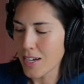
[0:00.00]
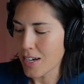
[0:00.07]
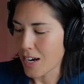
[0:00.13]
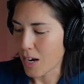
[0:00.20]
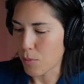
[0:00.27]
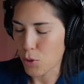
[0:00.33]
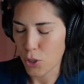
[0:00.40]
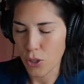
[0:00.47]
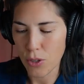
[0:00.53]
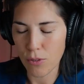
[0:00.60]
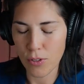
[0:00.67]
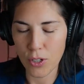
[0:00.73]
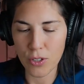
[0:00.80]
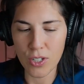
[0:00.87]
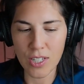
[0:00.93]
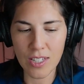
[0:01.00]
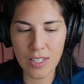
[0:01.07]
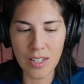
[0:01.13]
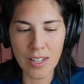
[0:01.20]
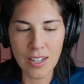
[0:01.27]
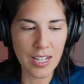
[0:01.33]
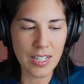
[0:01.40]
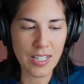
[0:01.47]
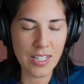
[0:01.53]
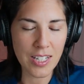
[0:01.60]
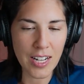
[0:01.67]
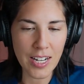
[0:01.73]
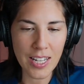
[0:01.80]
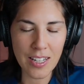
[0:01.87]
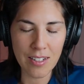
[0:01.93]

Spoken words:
I'm sure you've heard this study.